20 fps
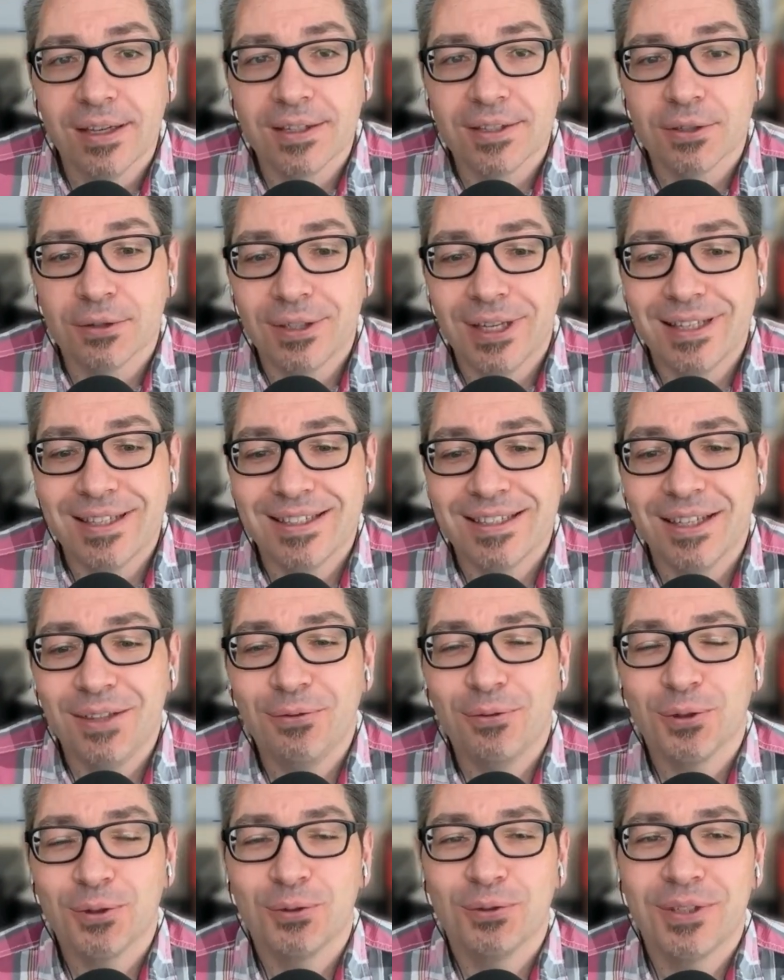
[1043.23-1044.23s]
So that's it
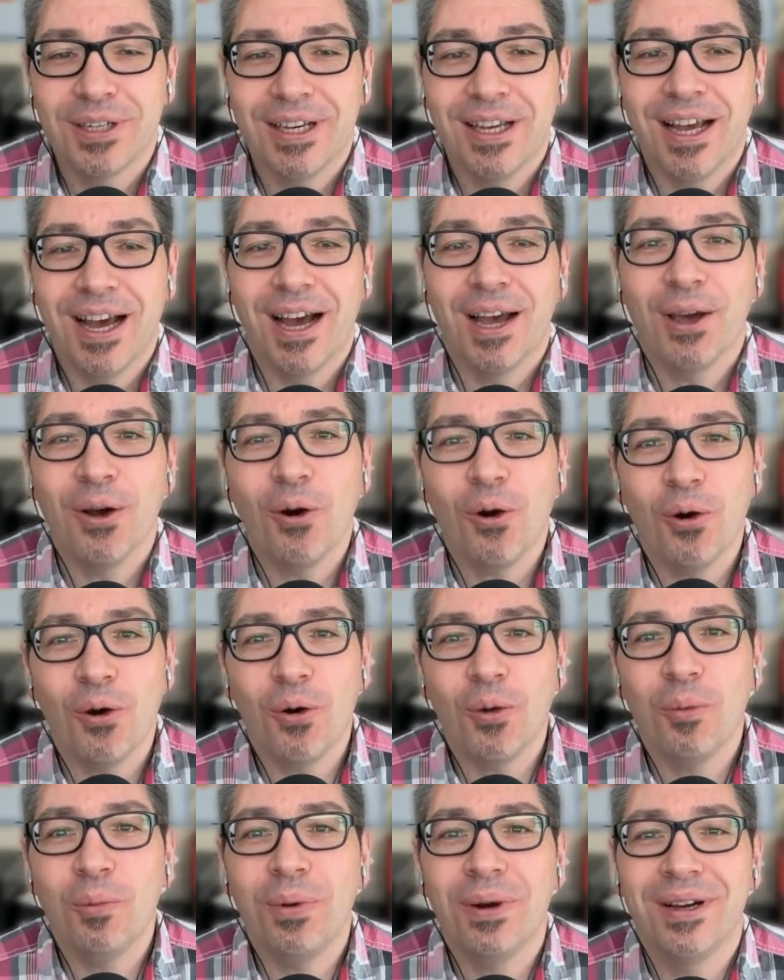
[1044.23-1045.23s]
for today. I
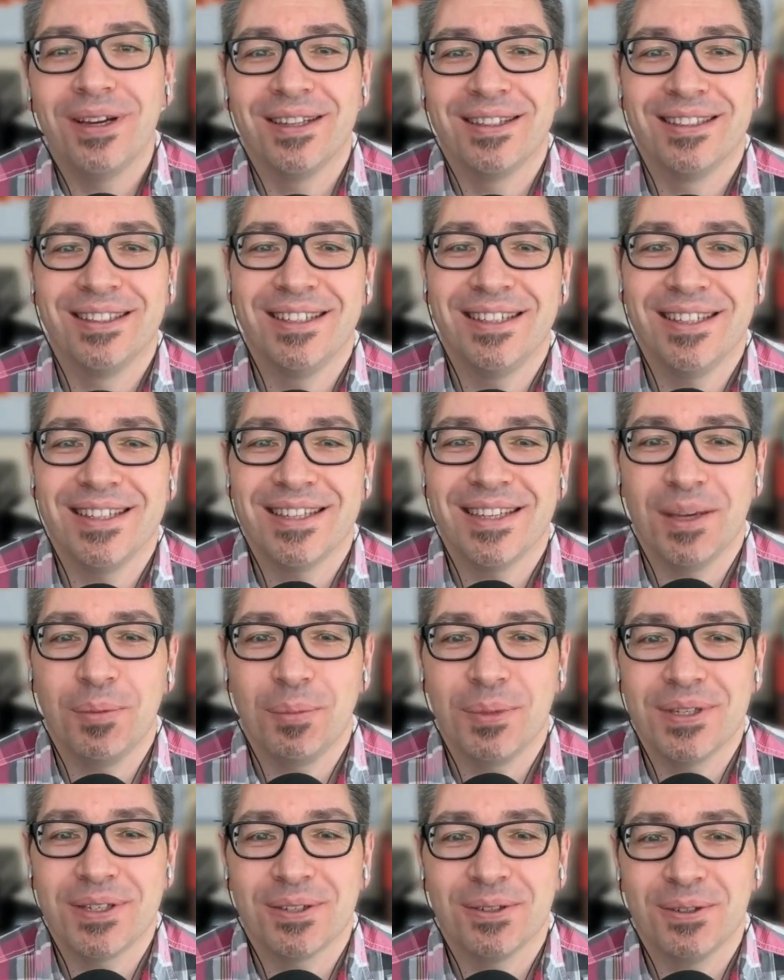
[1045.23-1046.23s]
hope this
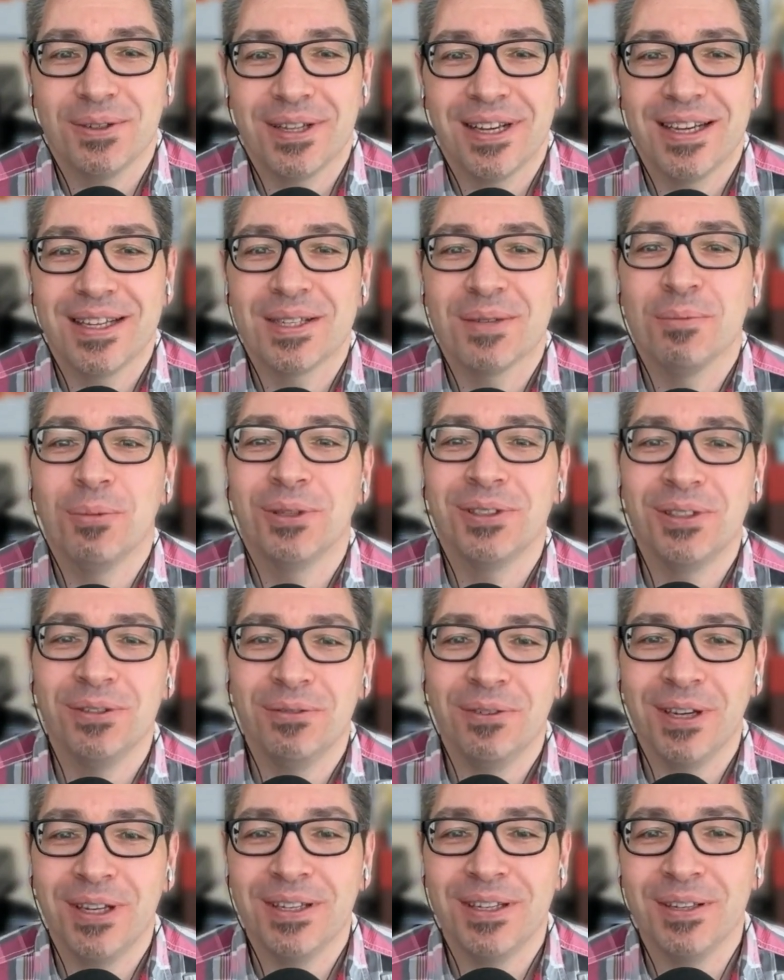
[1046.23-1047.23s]
episode has
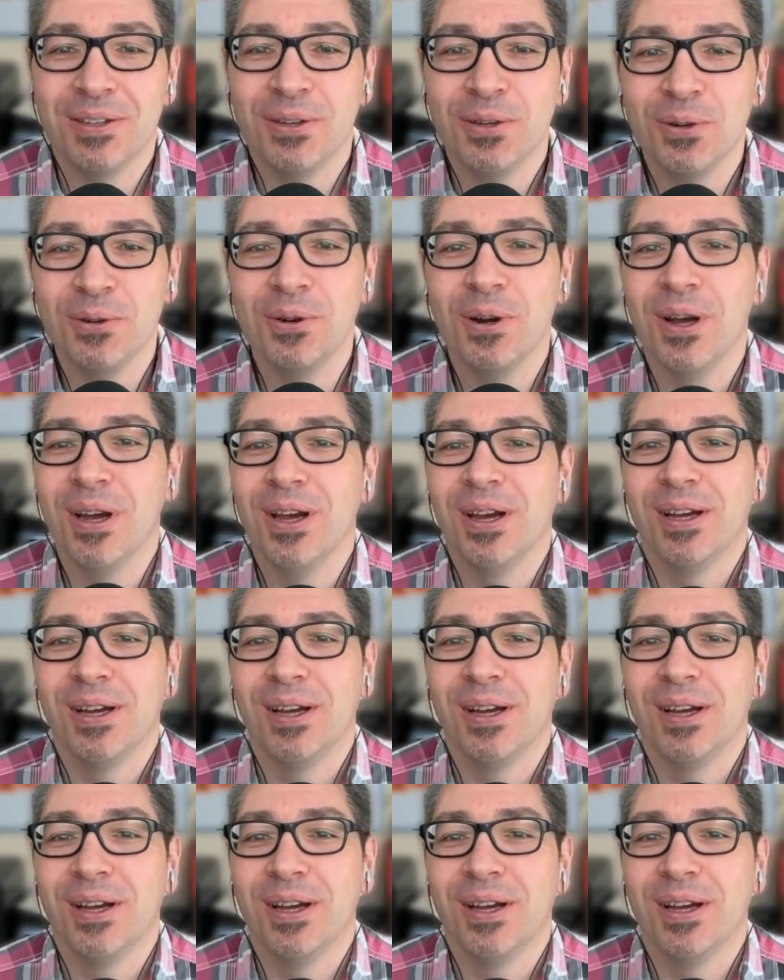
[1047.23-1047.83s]
motivated you